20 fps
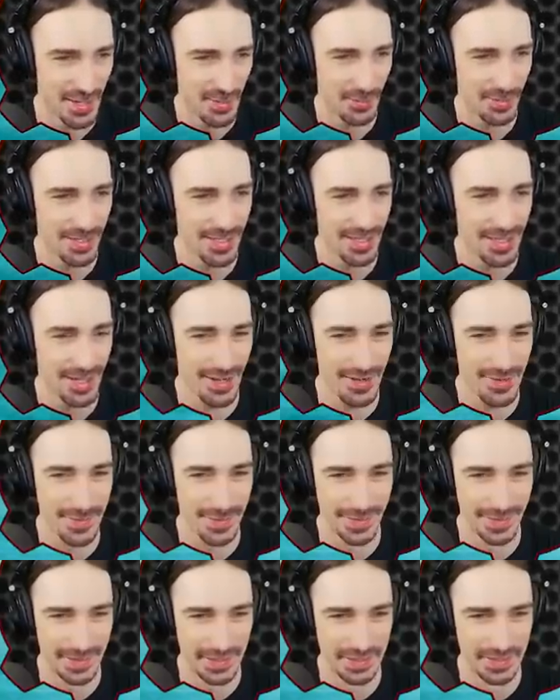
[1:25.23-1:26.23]
Where are you
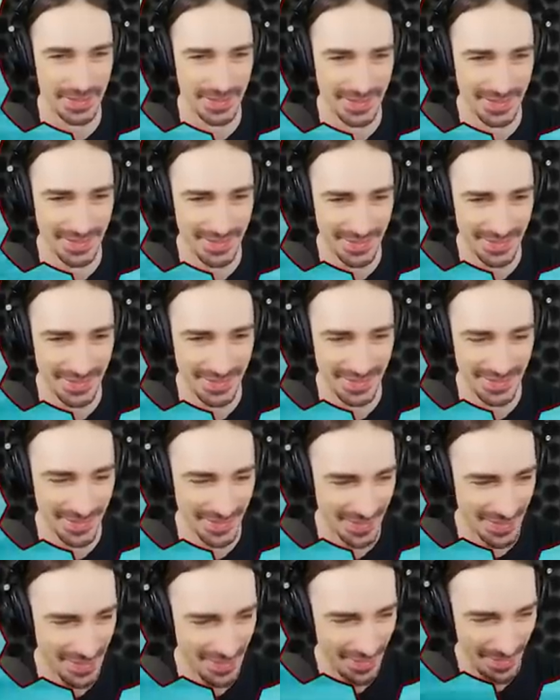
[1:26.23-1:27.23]
going?
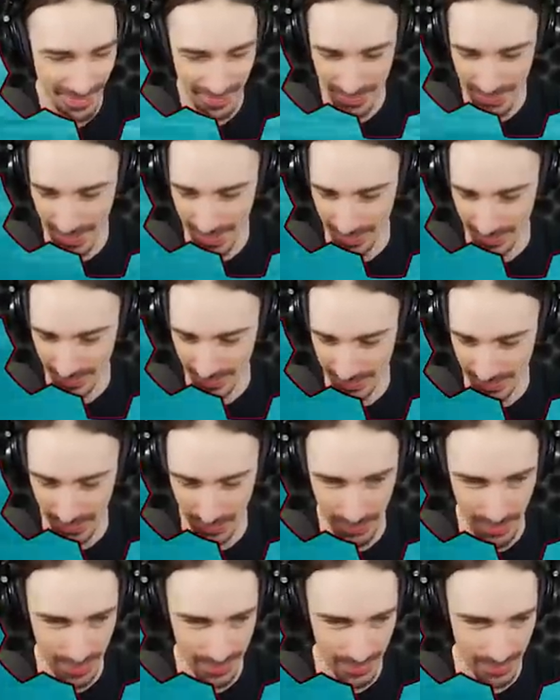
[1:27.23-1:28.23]
Okay, let's
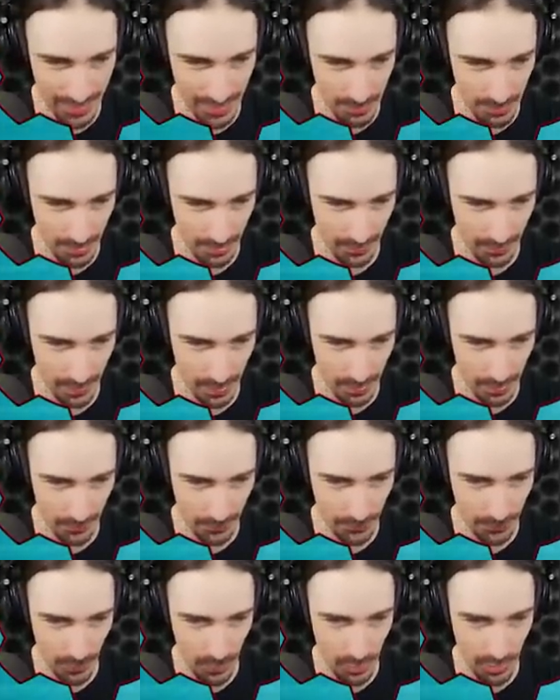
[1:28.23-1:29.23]
go on number
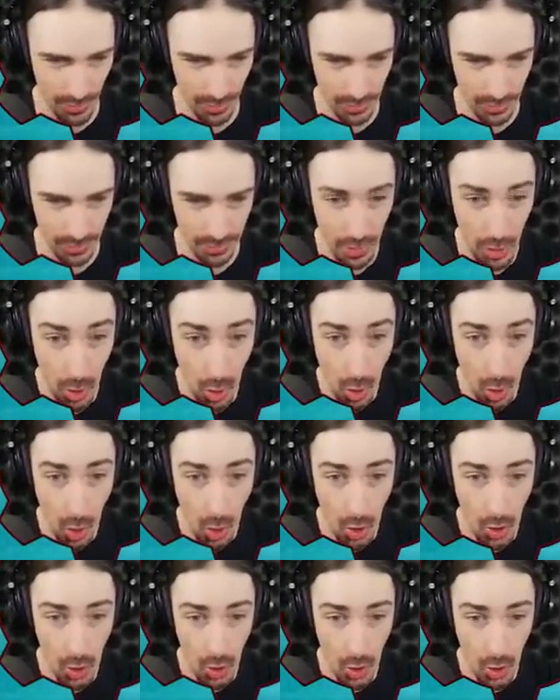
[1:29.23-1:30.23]
4.
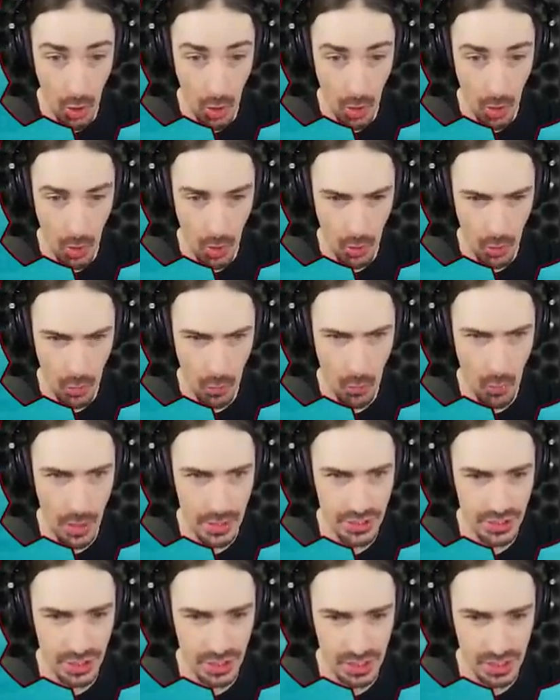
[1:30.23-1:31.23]

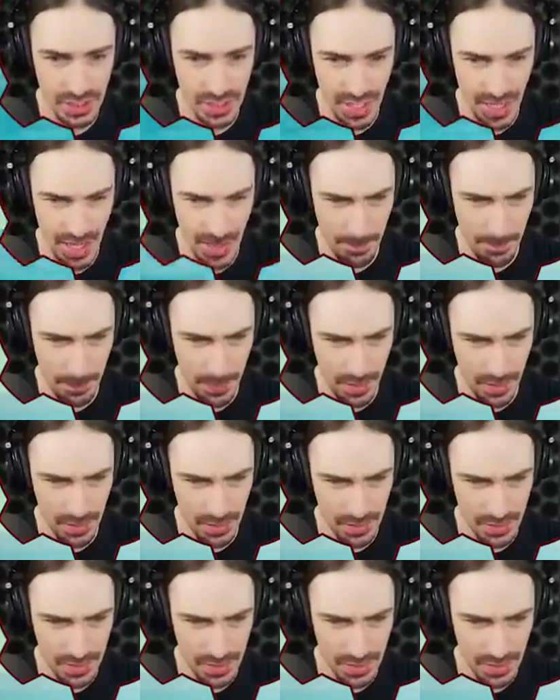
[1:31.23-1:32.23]
What just
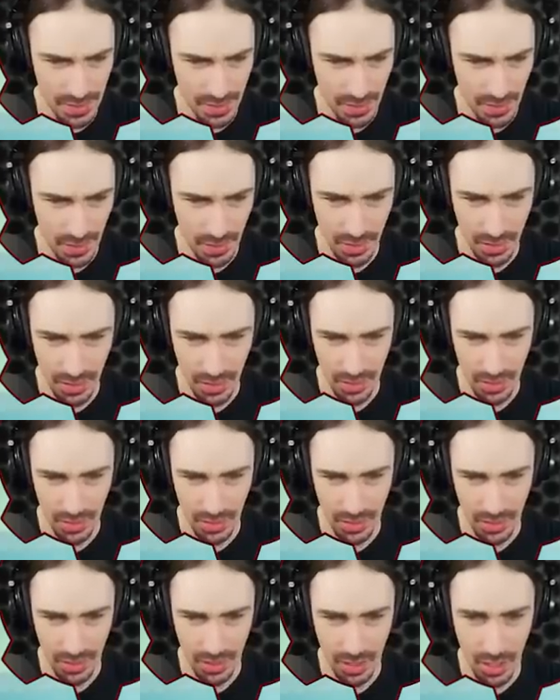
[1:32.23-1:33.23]
happened?
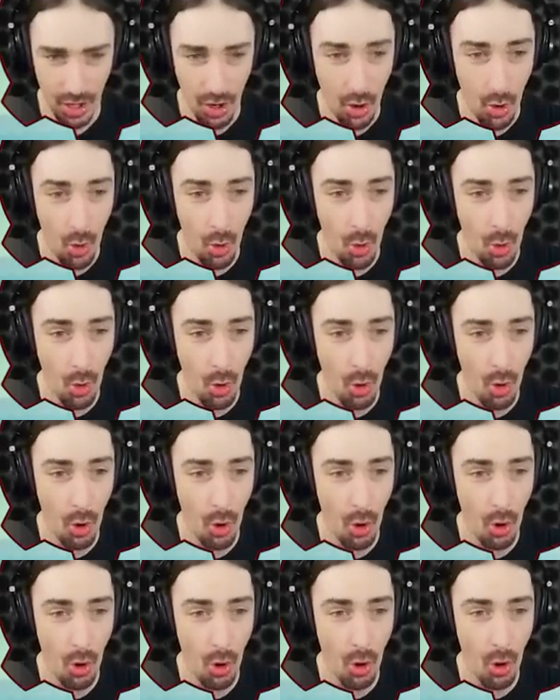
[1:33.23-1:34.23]

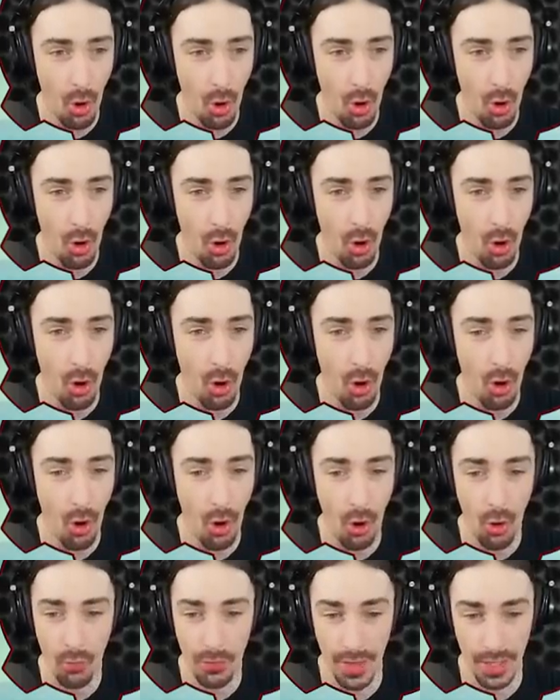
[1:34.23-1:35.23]

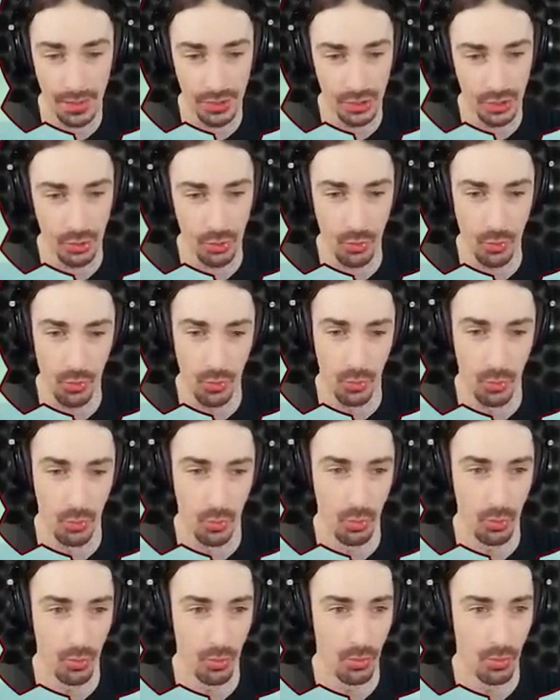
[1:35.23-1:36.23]
Oh, that's
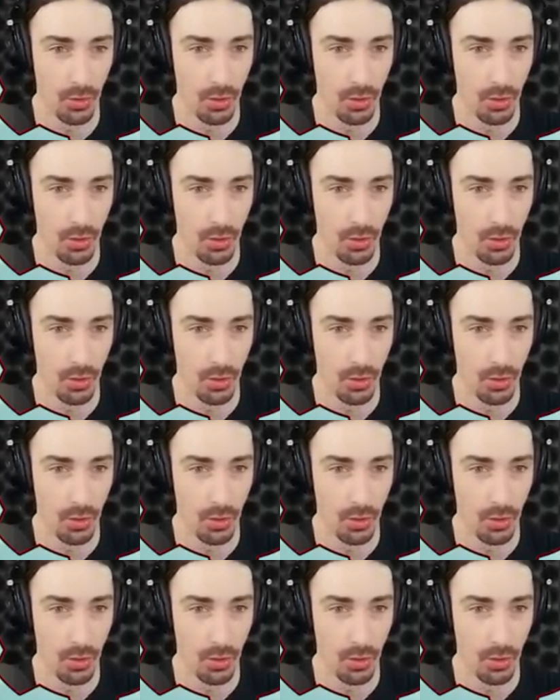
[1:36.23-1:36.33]
cool.